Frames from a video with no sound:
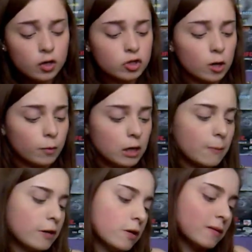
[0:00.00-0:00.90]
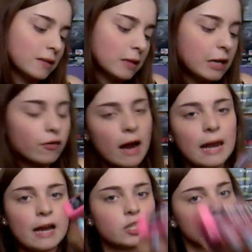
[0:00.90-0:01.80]
So I'm going to be using the
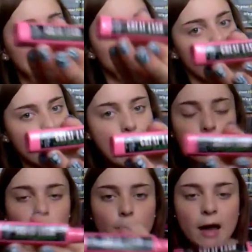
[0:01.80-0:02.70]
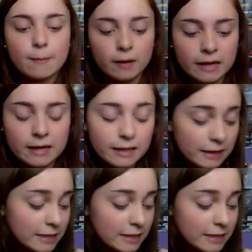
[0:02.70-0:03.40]
Great Lash Mascara by Maybelline.